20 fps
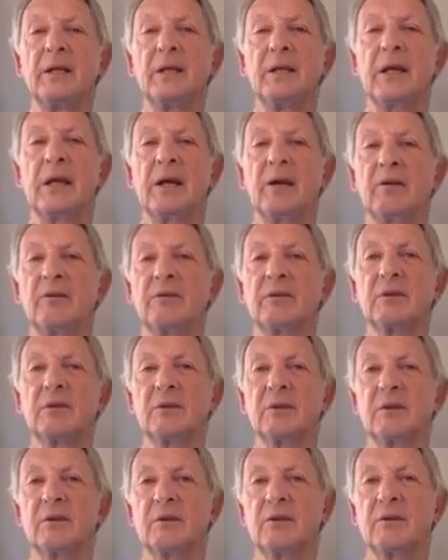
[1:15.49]
Now,
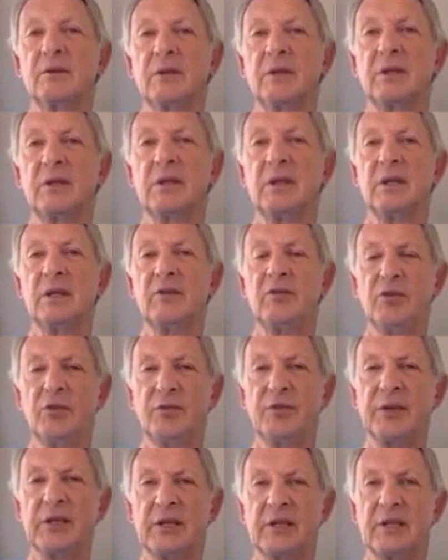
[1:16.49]
if
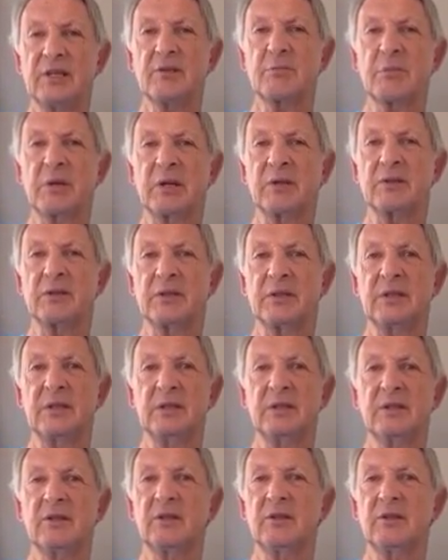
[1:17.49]
your vehicle is plugged in,